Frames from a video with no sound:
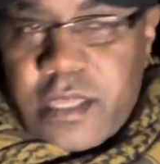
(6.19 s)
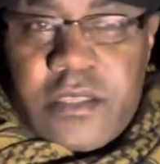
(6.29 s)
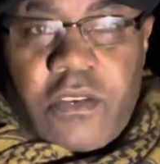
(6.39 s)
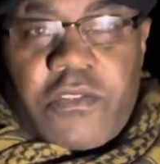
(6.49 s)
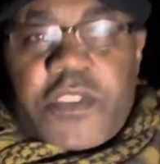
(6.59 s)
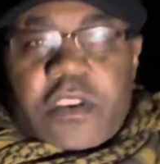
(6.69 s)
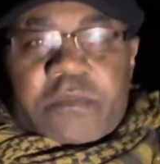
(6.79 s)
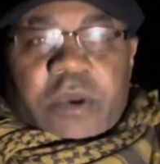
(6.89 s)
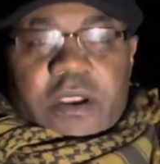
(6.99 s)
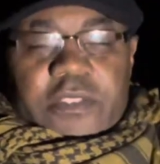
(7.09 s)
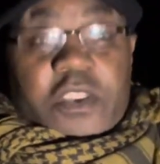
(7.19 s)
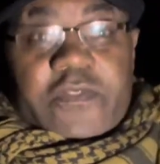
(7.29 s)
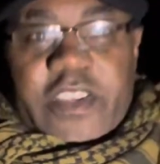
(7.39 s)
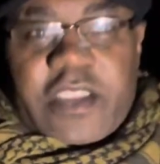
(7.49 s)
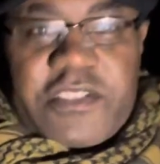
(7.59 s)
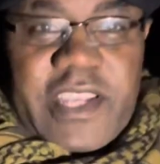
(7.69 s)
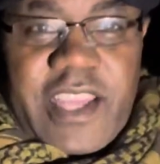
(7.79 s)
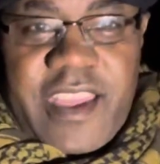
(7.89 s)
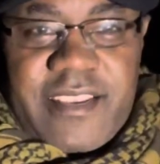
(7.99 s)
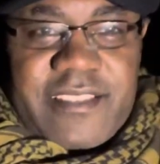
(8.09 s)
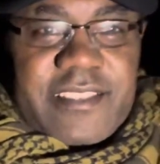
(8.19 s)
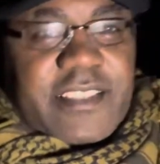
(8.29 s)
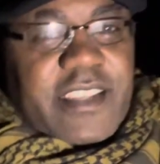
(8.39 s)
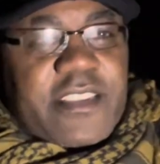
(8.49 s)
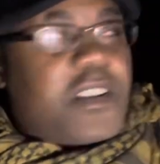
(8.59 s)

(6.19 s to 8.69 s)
so third part, third video tonight in the